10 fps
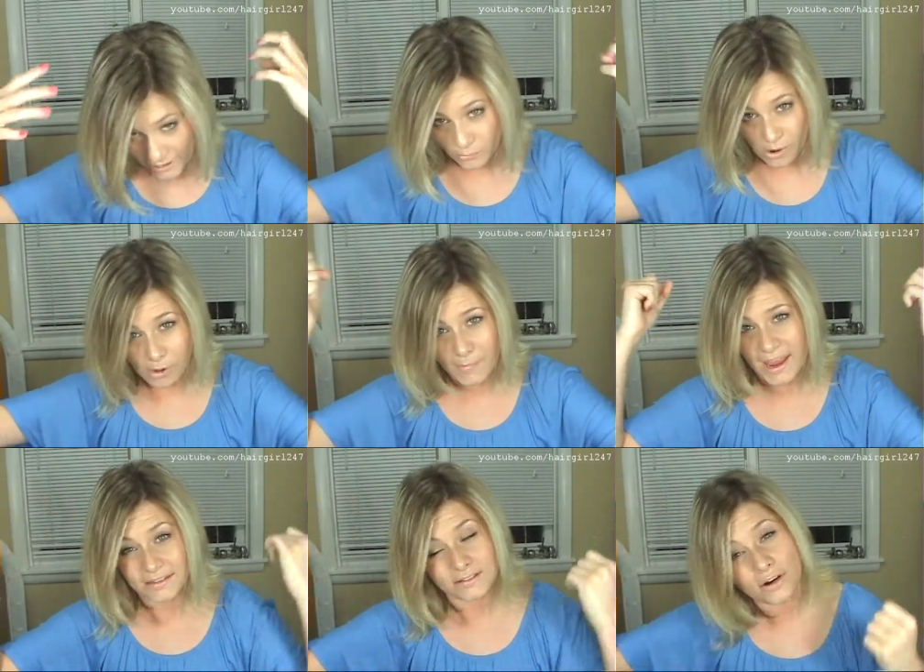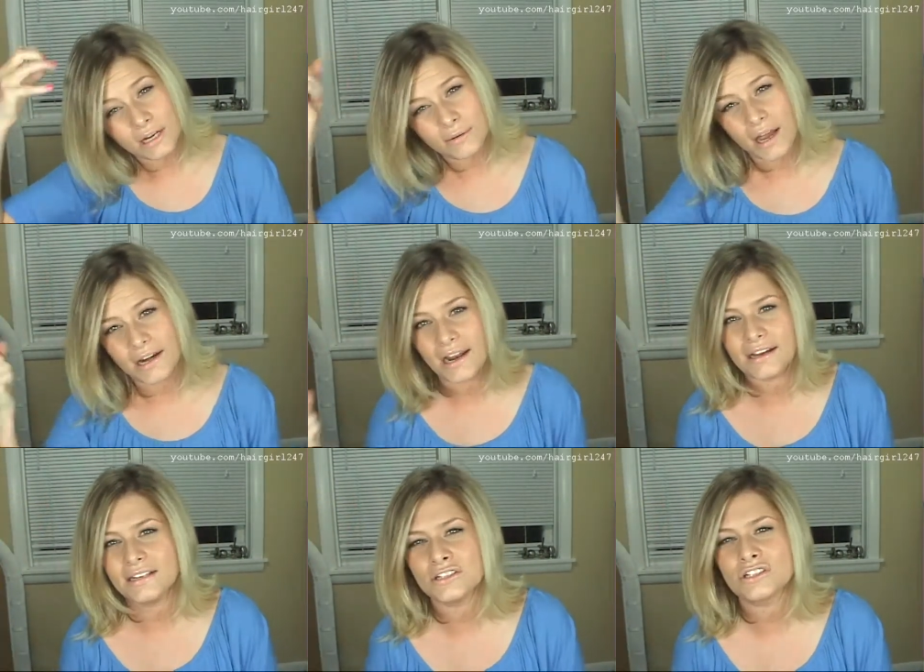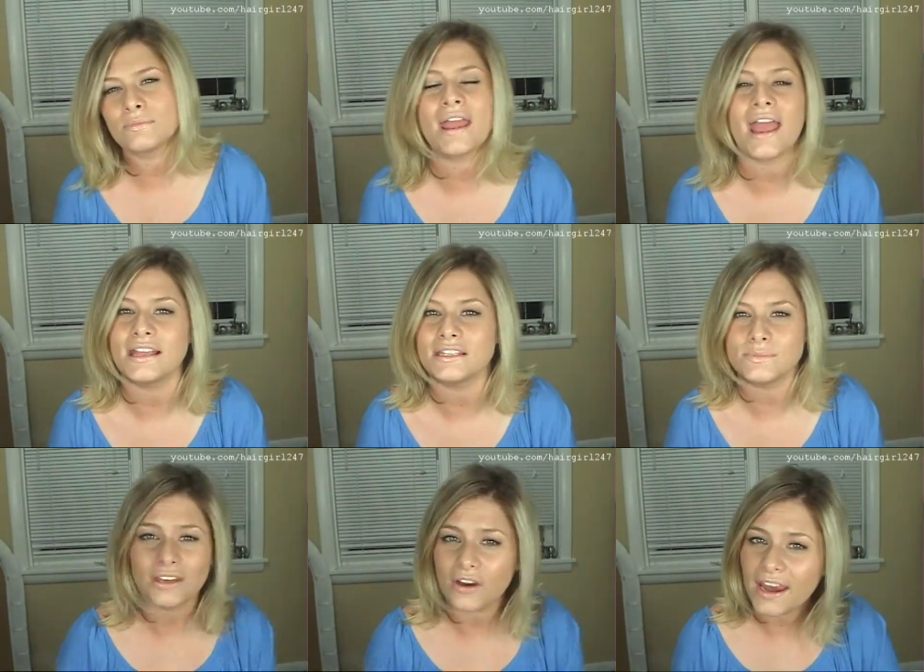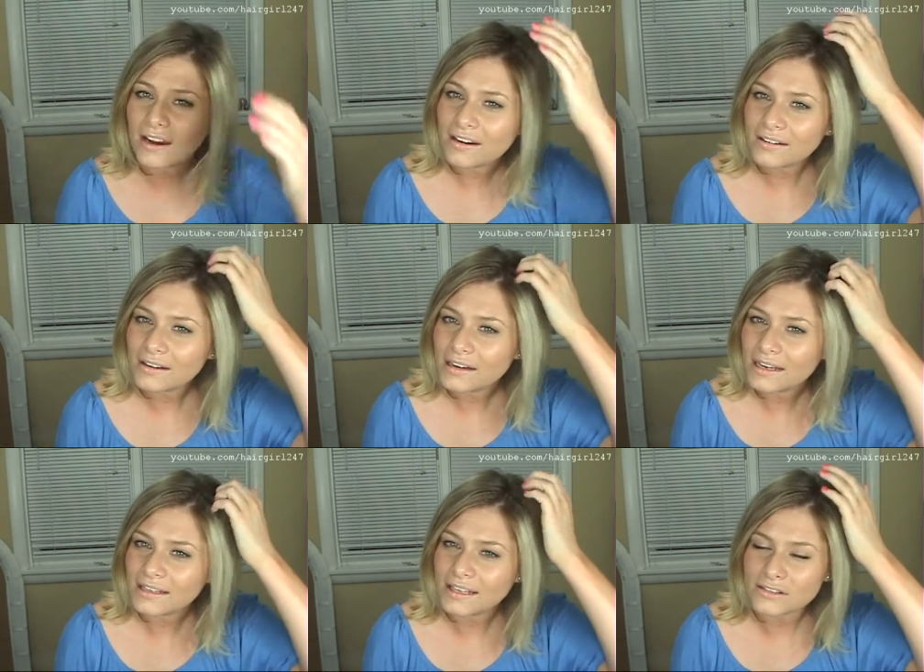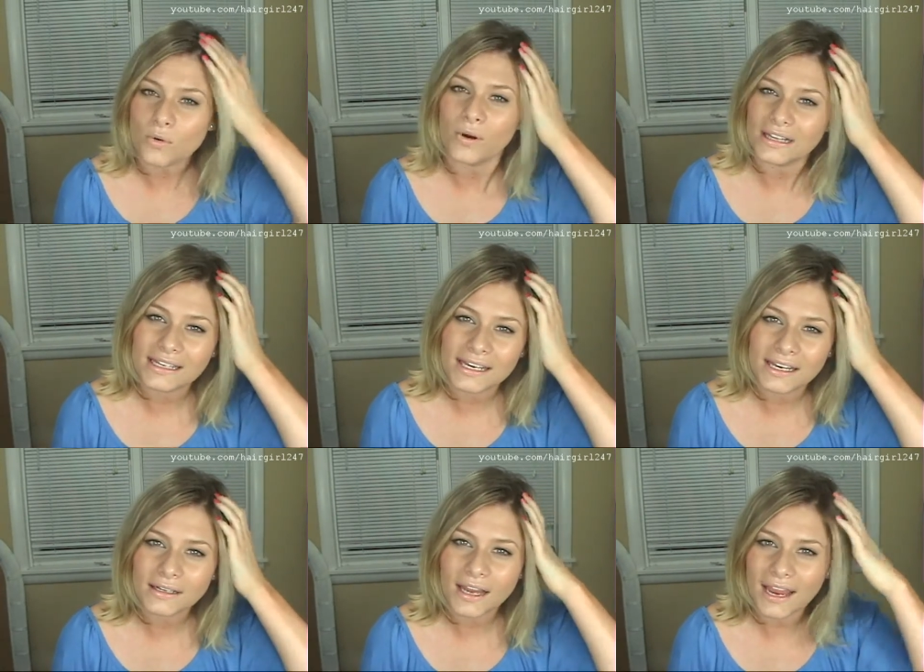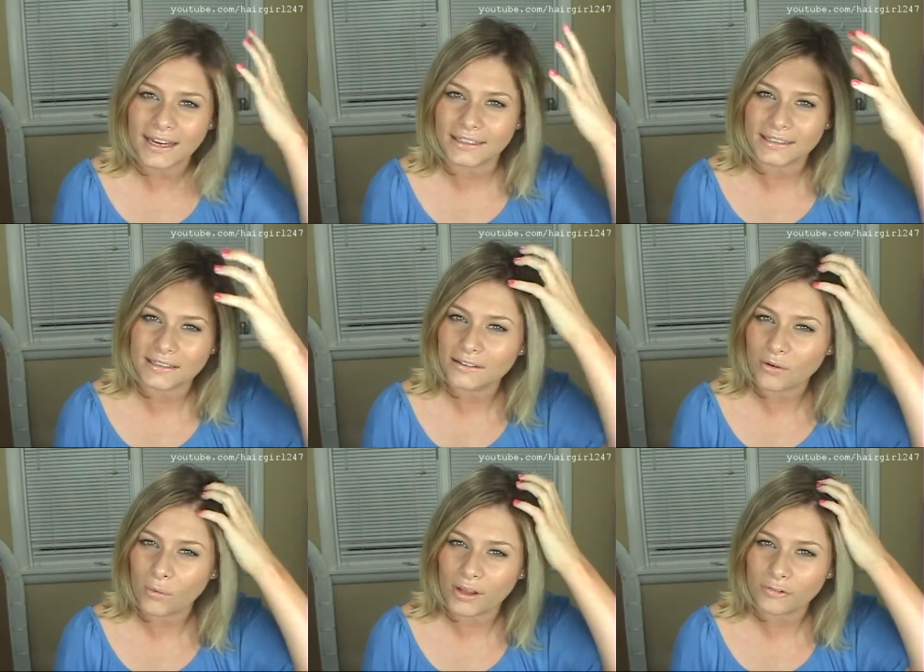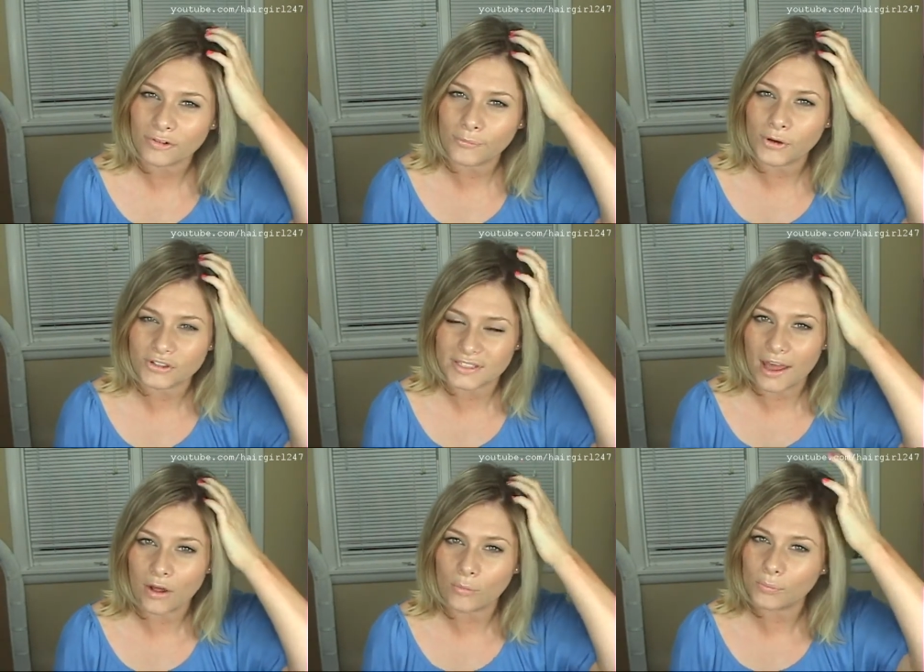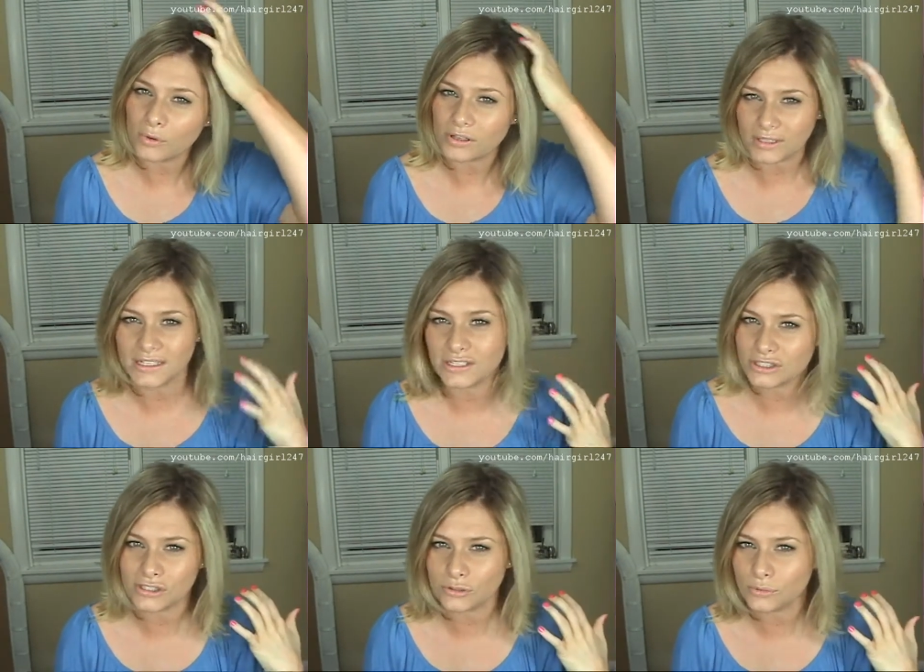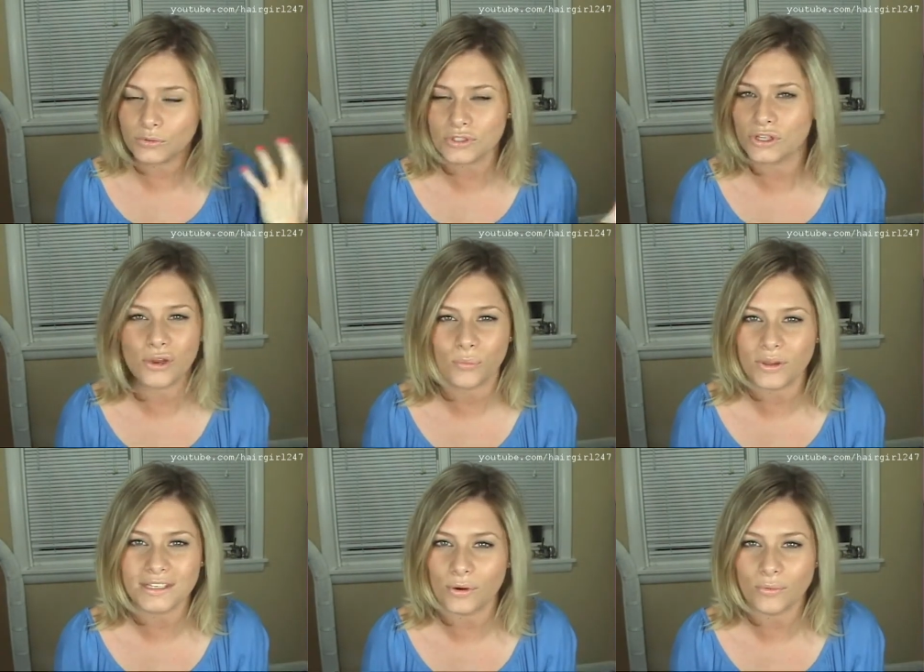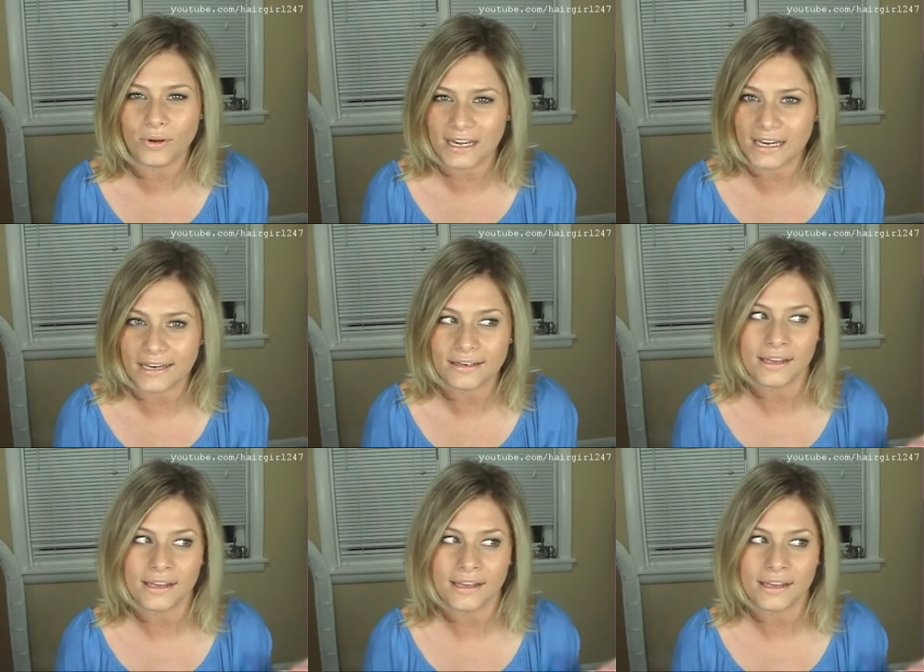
where all my ends are, and I condition my ends. But your hair gets oily, and the oil from your scalp will condition your roots, so you really don't need